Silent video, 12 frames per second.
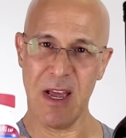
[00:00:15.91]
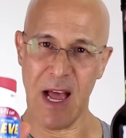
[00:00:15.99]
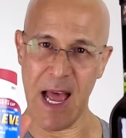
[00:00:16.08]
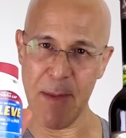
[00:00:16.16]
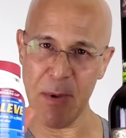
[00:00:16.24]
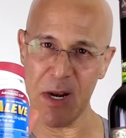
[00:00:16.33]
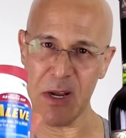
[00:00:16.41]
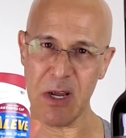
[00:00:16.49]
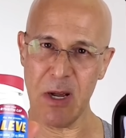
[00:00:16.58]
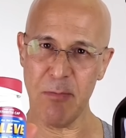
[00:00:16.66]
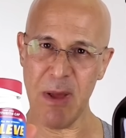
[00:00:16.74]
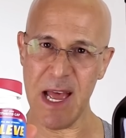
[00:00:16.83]
I'm going to
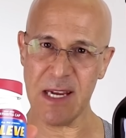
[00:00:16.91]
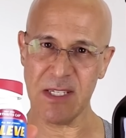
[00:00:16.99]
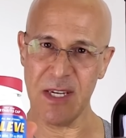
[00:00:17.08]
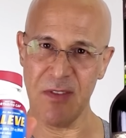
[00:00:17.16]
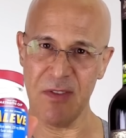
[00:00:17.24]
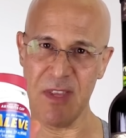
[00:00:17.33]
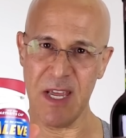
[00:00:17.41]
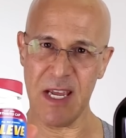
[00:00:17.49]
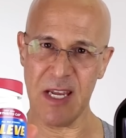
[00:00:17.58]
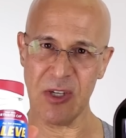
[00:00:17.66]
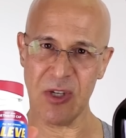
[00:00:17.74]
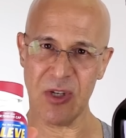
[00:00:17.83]
come back to
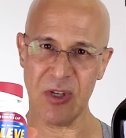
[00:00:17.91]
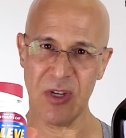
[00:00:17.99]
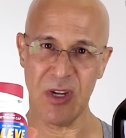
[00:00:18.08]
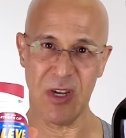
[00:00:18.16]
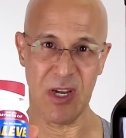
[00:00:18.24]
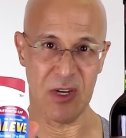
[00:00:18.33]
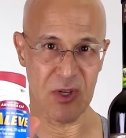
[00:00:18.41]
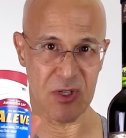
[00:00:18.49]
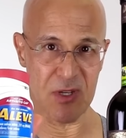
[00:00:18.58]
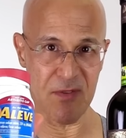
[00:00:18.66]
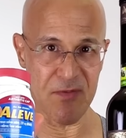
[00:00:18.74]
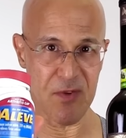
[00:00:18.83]
this in
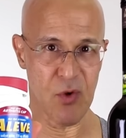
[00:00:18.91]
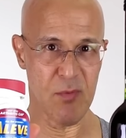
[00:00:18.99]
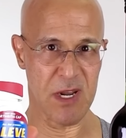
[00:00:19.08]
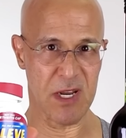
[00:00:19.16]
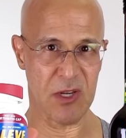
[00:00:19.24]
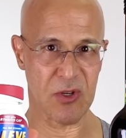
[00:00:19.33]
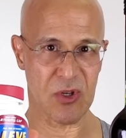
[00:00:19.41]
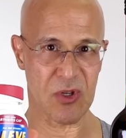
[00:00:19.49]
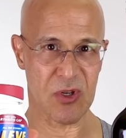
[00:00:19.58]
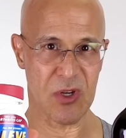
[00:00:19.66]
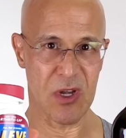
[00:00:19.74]
just a few minutes.